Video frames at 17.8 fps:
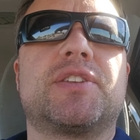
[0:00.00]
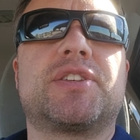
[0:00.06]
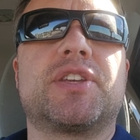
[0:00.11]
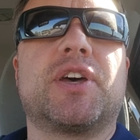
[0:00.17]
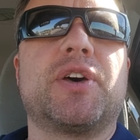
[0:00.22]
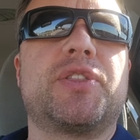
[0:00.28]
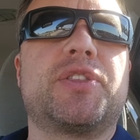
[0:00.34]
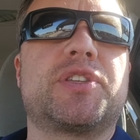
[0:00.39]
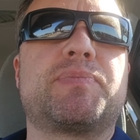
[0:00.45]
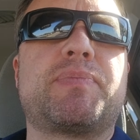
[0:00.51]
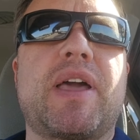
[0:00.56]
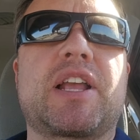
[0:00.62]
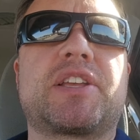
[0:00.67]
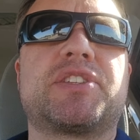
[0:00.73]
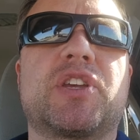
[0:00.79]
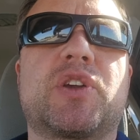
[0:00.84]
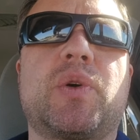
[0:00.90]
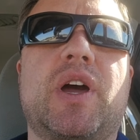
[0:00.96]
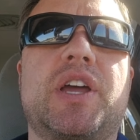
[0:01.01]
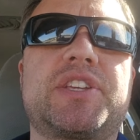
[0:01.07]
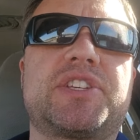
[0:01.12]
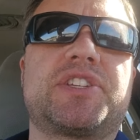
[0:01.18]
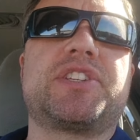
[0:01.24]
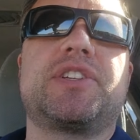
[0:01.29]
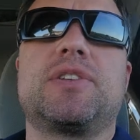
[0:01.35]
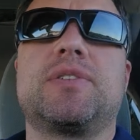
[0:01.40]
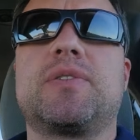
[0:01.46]
So this begs the
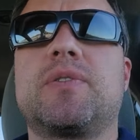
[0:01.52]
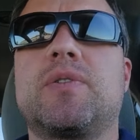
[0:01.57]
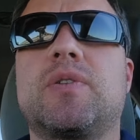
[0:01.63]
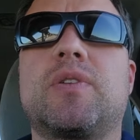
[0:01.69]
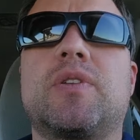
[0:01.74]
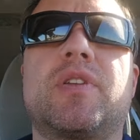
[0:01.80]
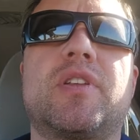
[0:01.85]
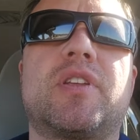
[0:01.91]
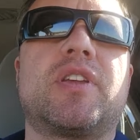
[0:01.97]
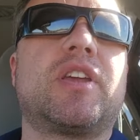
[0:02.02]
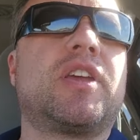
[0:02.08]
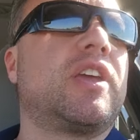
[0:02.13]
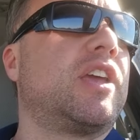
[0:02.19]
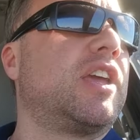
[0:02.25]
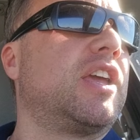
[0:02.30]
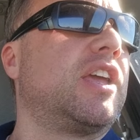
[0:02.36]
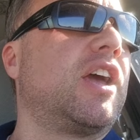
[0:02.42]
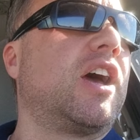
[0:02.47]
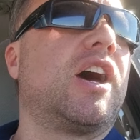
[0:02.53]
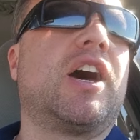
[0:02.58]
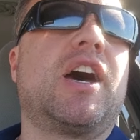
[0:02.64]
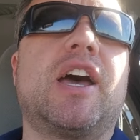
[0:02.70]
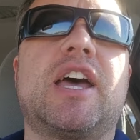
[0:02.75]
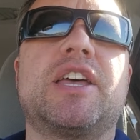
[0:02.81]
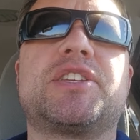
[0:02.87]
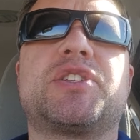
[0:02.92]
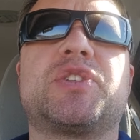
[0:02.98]
question uh,
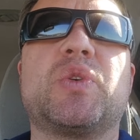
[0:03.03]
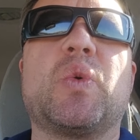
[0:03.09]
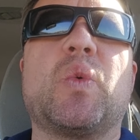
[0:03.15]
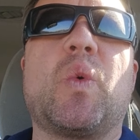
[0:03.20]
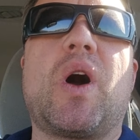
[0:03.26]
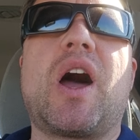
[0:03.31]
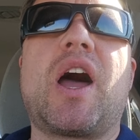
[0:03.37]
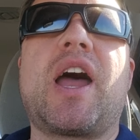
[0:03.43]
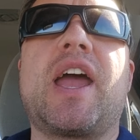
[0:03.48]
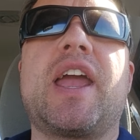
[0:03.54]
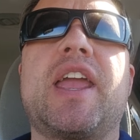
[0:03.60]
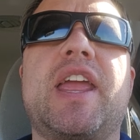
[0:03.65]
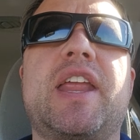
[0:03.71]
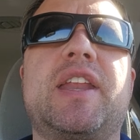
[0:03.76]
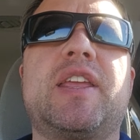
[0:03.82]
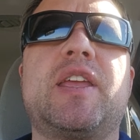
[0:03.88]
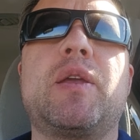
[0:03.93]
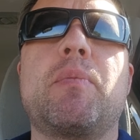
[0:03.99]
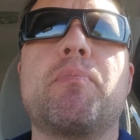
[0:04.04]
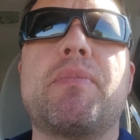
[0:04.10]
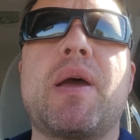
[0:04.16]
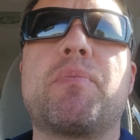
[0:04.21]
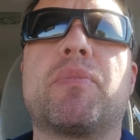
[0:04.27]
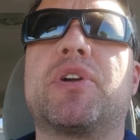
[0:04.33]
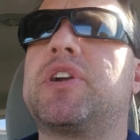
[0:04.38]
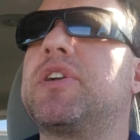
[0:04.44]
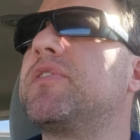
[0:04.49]
as to why any
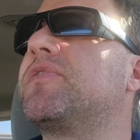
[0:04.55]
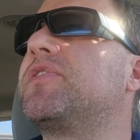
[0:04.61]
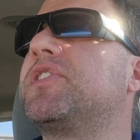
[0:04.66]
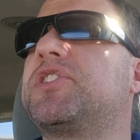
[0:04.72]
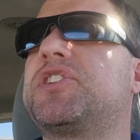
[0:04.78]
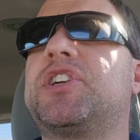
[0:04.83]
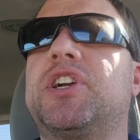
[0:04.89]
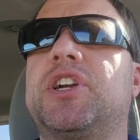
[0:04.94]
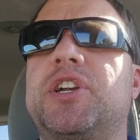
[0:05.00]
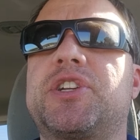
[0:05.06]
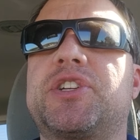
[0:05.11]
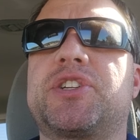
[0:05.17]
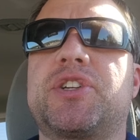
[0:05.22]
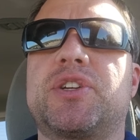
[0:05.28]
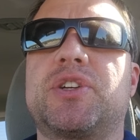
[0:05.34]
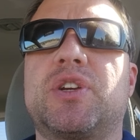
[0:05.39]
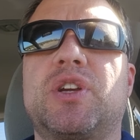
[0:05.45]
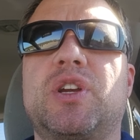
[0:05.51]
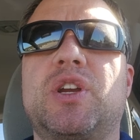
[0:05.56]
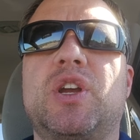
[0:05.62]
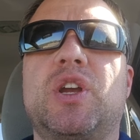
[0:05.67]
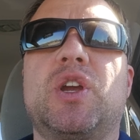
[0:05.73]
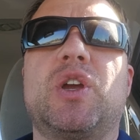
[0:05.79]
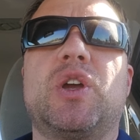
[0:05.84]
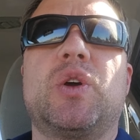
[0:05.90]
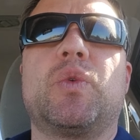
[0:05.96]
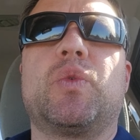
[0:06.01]
member of the church
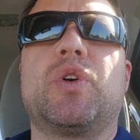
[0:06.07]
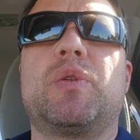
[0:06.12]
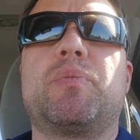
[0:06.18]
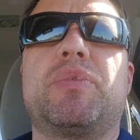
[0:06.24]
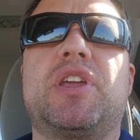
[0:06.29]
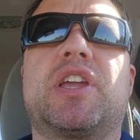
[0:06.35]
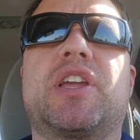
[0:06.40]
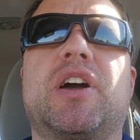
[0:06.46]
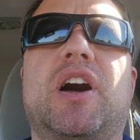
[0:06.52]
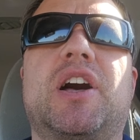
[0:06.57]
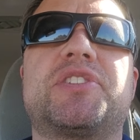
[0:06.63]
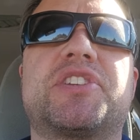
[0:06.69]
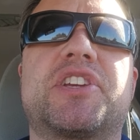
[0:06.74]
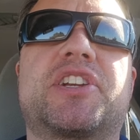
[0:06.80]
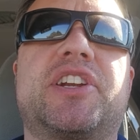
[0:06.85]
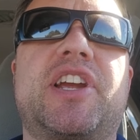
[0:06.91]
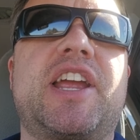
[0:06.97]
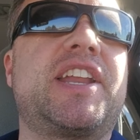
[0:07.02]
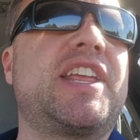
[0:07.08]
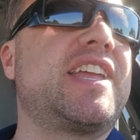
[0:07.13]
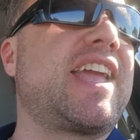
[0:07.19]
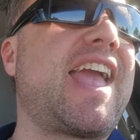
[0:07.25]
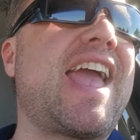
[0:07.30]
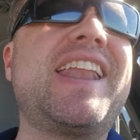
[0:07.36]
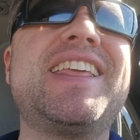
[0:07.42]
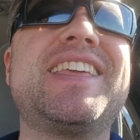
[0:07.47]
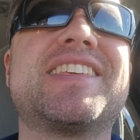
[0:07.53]
would be consecrating
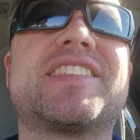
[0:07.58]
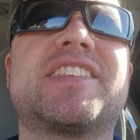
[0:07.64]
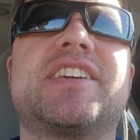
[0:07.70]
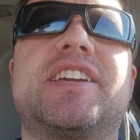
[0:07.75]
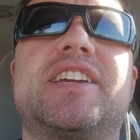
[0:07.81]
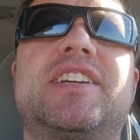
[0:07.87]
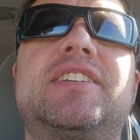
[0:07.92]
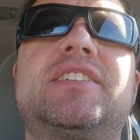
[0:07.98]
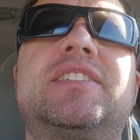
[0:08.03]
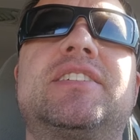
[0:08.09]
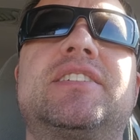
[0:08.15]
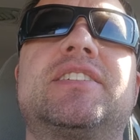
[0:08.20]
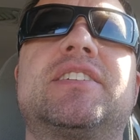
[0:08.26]
anything